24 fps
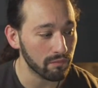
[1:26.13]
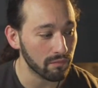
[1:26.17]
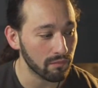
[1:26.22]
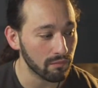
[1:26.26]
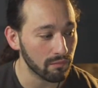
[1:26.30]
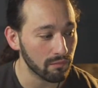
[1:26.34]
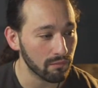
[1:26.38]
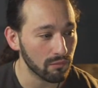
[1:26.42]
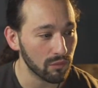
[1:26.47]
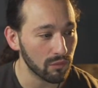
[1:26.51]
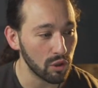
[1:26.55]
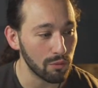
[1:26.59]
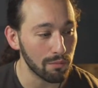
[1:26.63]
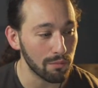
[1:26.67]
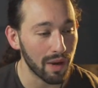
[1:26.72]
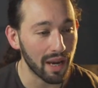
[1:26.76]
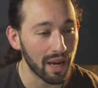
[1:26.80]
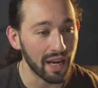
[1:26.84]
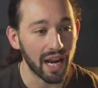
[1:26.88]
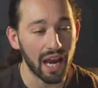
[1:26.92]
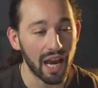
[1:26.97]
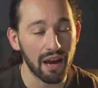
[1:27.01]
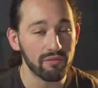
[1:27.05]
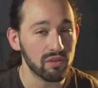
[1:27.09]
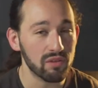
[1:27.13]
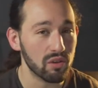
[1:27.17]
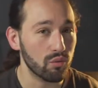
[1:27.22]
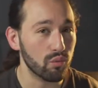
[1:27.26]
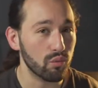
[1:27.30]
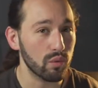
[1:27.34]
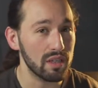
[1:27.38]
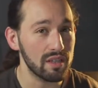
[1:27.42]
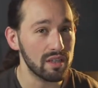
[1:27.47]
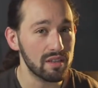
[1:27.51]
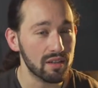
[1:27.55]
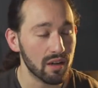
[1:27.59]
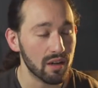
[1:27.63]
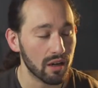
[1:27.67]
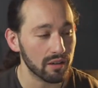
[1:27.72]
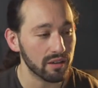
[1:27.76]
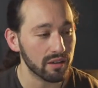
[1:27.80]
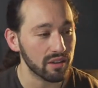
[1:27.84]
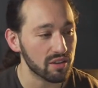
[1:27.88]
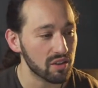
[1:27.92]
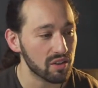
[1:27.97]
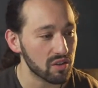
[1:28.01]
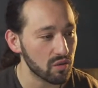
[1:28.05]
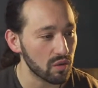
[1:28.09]
You might have to restart the
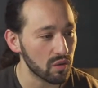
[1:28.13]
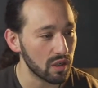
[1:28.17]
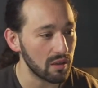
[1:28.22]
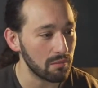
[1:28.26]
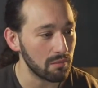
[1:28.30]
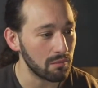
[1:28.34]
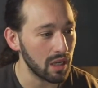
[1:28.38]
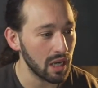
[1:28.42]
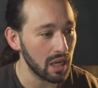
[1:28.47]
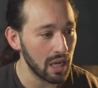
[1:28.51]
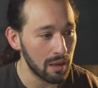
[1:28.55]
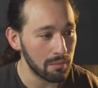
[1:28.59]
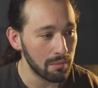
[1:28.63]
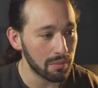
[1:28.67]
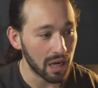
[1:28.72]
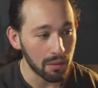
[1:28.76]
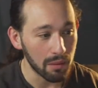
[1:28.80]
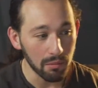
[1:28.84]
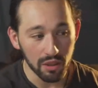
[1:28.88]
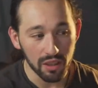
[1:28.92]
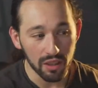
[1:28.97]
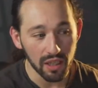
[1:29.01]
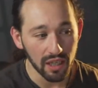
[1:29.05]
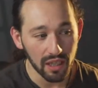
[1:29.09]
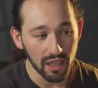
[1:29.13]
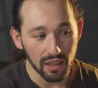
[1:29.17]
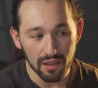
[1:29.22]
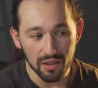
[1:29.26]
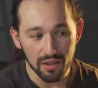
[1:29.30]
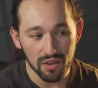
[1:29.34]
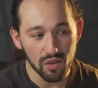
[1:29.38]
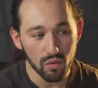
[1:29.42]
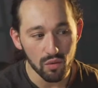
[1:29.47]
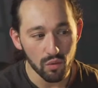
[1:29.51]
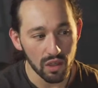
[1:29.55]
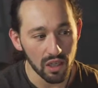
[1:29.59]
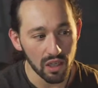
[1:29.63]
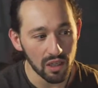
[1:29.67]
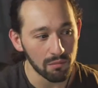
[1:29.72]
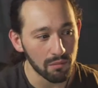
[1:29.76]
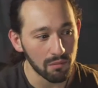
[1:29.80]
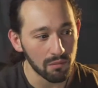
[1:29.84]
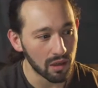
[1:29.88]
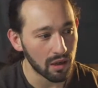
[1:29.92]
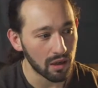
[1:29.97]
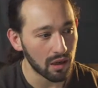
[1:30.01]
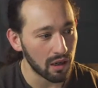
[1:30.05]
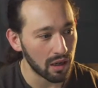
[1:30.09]
stream, but I'm looking at the stream
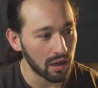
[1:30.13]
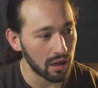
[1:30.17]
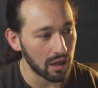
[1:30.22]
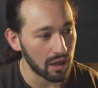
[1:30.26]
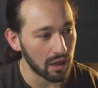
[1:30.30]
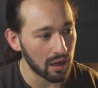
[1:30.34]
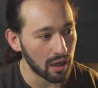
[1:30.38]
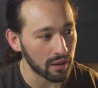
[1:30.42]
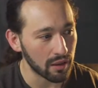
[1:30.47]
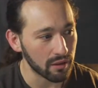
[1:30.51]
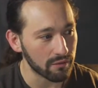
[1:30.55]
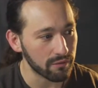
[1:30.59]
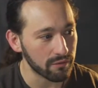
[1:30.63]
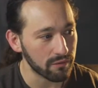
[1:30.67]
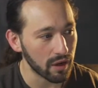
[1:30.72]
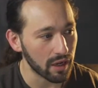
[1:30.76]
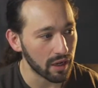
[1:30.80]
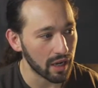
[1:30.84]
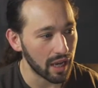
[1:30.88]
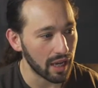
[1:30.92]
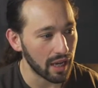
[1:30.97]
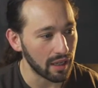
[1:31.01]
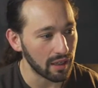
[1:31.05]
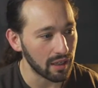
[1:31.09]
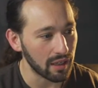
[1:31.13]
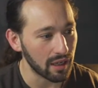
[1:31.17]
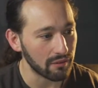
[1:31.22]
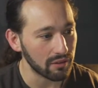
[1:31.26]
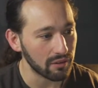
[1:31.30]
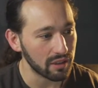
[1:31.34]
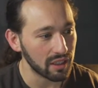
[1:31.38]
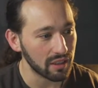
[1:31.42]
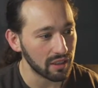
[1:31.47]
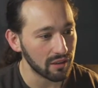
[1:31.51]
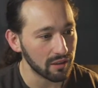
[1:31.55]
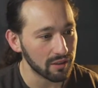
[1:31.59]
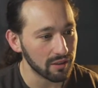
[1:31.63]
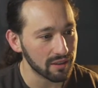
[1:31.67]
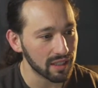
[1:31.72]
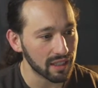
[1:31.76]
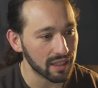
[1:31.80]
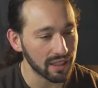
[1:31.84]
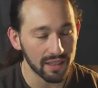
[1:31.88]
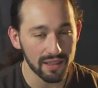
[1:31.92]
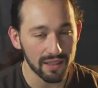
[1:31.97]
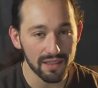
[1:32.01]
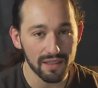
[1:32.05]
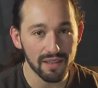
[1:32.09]
on the front end and everything looks like
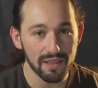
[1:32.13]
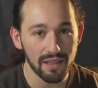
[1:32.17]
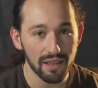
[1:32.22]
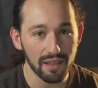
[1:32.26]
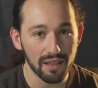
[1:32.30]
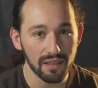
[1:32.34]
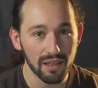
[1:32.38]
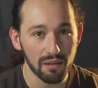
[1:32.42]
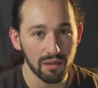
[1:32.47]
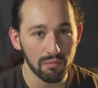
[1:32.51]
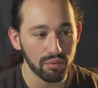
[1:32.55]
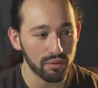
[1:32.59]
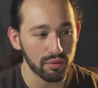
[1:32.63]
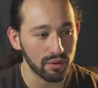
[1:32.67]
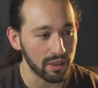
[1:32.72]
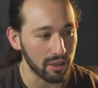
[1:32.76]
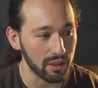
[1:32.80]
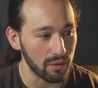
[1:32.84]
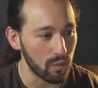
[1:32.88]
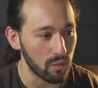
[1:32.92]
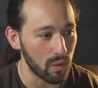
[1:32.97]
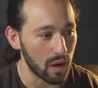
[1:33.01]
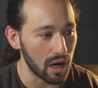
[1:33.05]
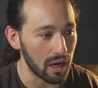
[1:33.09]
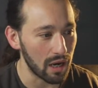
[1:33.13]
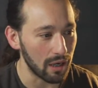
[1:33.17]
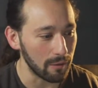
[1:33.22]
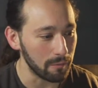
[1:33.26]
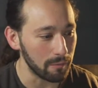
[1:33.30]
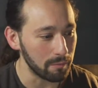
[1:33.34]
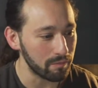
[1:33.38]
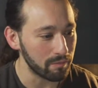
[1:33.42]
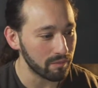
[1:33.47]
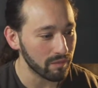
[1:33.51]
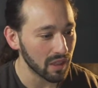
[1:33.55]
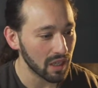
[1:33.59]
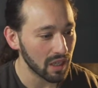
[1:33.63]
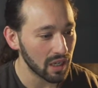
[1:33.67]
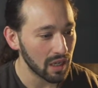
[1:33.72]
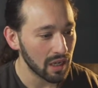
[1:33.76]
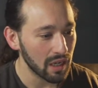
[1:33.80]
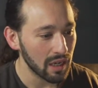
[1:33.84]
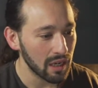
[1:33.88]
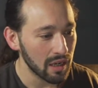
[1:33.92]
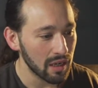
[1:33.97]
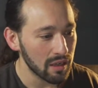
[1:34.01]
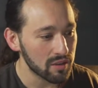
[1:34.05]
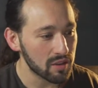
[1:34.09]
it's synced up pretty well.
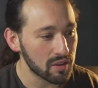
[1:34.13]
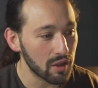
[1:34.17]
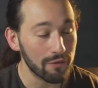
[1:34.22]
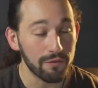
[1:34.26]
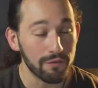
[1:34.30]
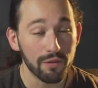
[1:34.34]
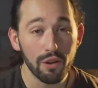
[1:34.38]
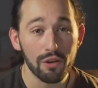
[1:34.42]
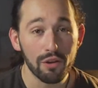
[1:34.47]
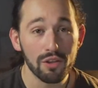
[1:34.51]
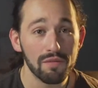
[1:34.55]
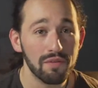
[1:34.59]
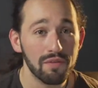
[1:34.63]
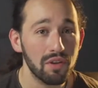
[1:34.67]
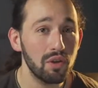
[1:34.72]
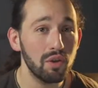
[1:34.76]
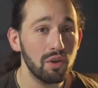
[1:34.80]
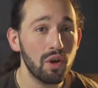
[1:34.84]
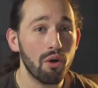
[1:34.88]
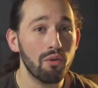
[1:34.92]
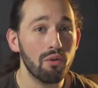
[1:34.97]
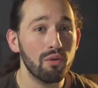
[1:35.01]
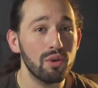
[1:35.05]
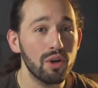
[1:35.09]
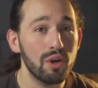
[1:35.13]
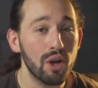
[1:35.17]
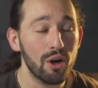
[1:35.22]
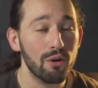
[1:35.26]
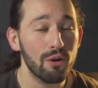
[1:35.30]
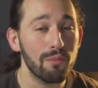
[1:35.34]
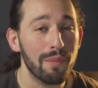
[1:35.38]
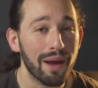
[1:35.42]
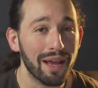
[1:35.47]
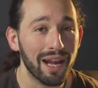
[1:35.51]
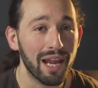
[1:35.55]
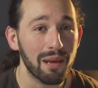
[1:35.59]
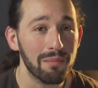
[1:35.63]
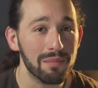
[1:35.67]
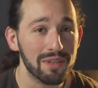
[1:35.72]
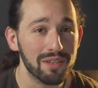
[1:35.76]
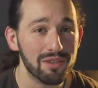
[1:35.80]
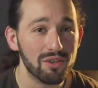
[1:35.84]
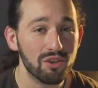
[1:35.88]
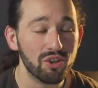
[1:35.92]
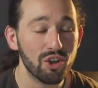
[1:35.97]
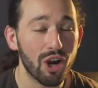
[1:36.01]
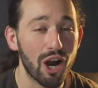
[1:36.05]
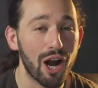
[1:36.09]
So for those of you who don't know, my name is
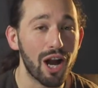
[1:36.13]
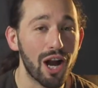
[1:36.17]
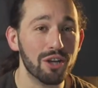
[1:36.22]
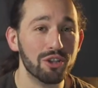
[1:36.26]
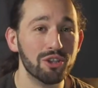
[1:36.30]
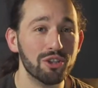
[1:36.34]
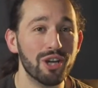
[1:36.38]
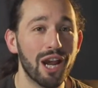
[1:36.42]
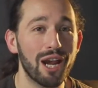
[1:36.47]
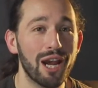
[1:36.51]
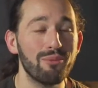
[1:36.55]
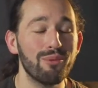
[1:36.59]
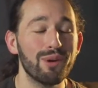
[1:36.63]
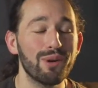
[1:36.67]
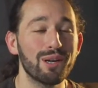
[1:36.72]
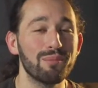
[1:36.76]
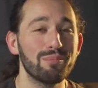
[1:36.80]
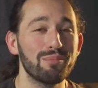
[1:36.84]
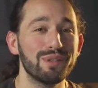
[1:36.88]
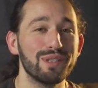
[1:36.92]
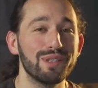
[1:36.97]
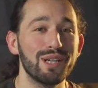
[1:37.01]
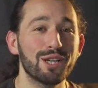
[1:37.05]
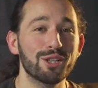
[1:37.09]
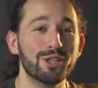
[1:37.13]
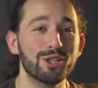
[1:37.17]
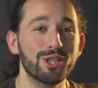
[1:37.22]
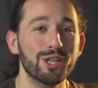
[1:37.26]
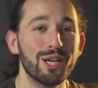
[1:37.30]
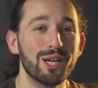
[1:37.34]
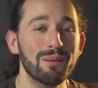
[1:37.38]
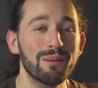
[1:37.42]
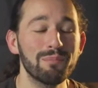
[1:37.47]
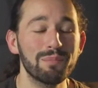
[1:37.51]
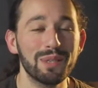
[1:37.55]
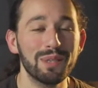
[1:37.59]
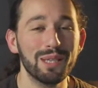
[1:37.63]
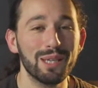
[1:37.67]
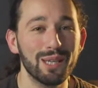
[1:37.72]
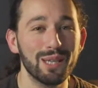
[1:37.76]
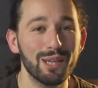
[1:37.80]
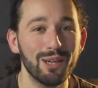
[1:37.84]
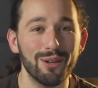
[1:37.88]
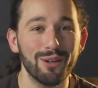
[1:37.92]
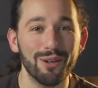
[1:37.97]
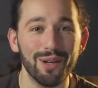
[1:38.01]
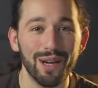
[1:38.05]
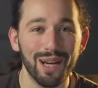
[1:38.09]
Josh. I run a production company
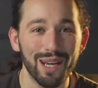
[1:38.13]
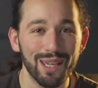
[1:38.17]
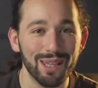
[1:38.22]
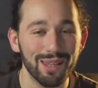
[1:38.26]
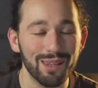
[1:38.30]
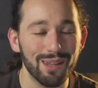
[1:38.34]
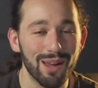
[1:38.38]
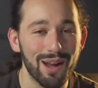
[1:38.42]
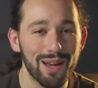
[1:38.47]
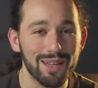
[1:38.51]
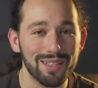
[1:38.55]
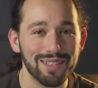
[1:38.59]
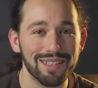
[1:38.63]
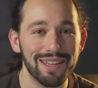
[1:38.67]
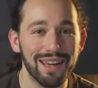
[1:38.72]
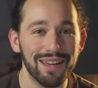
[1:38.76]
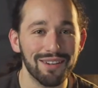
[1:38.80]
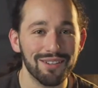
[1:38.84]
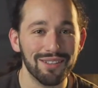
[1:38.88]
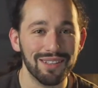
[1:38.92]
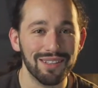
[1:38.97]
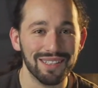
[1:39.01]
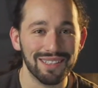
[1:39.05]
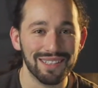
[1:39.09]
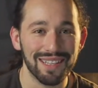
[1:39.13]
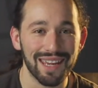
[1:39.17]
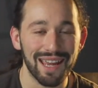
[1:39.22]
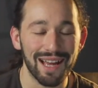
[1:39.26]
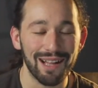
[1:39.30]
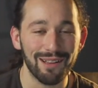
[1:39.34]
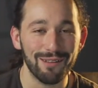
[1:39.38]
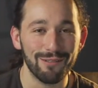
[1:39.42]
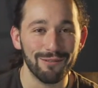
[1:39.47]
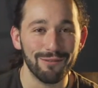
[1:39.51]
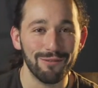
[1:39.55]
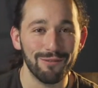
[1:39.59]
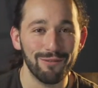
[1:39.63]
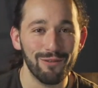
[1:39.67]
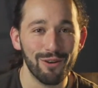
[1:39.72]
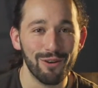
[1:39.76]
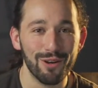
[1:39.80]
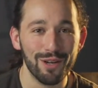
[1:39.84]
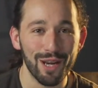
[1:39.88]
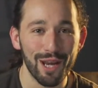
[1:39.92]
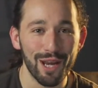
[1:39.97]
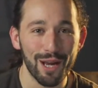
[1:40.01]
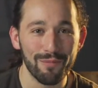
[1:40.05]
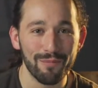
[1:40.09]
here in Los Angeles,
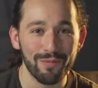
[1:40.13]
California.